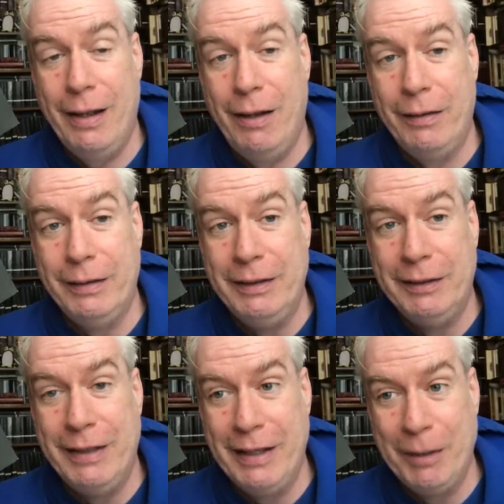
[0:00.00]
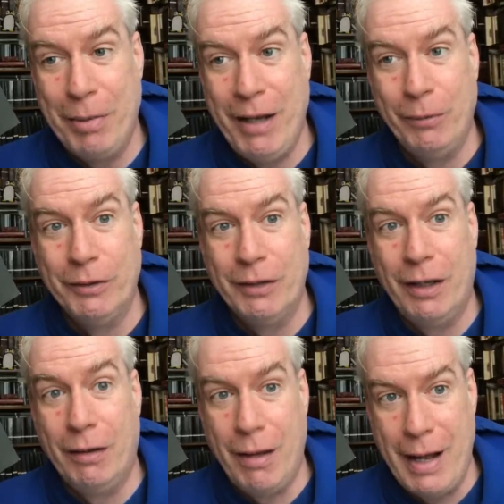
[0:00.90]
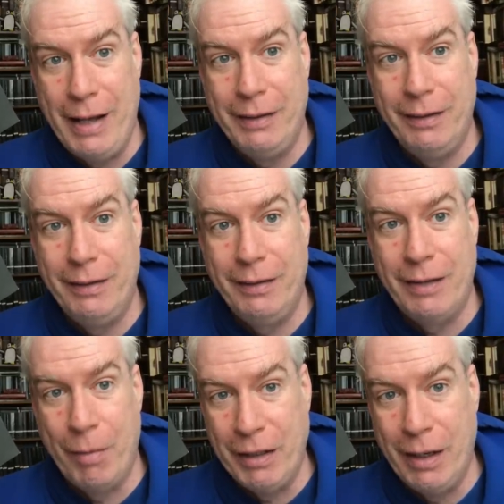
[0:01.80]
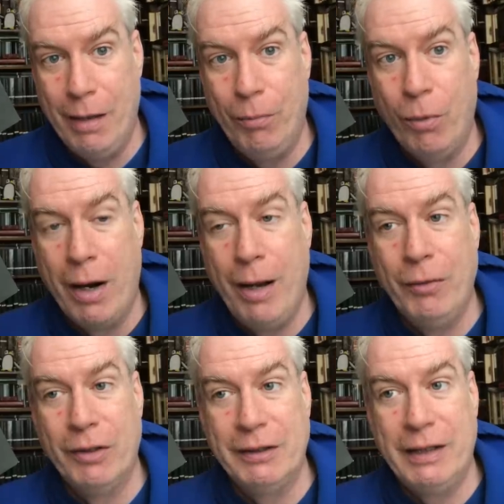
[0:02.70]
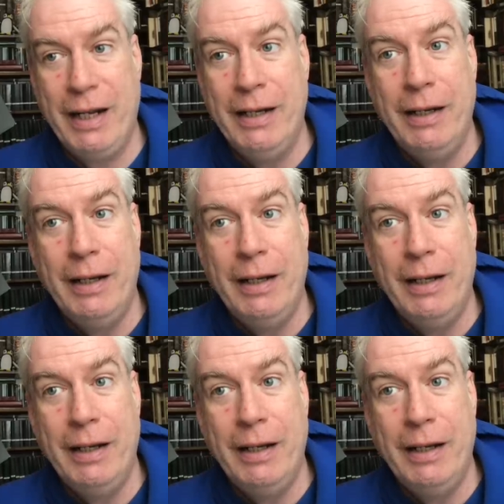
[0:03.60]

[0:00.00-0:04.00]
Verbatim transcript: on these Daily Penguins a lot coming up, where I'm going to say,